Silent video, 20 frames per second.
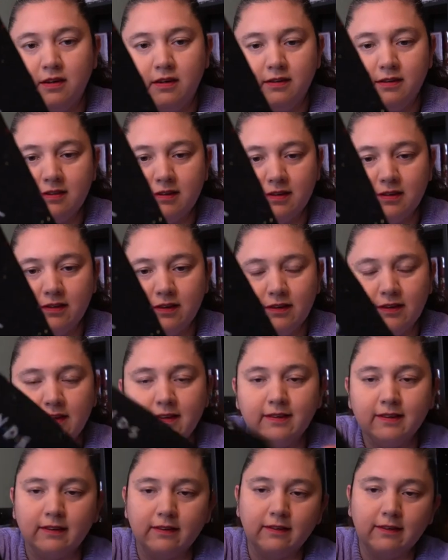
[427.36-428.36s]
This is a
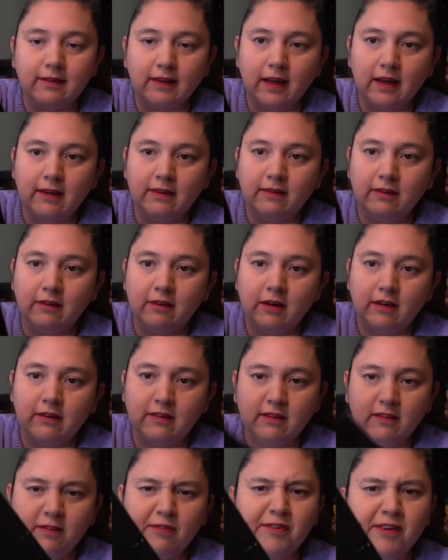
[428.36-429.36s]
decent size, you guys.
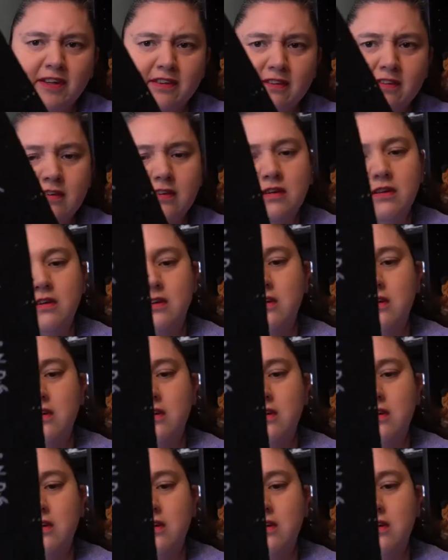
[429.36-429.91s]
This fits.